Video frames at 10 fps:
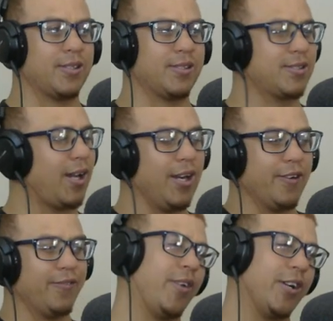It's kind
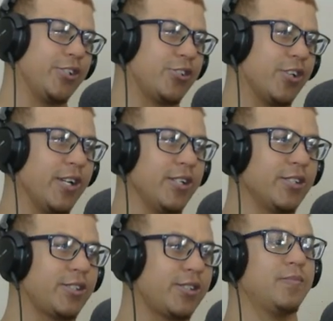of very
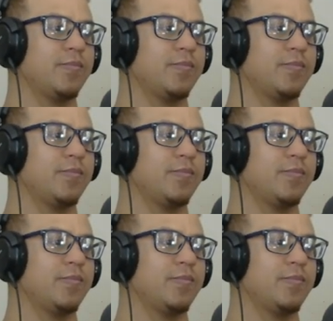strange.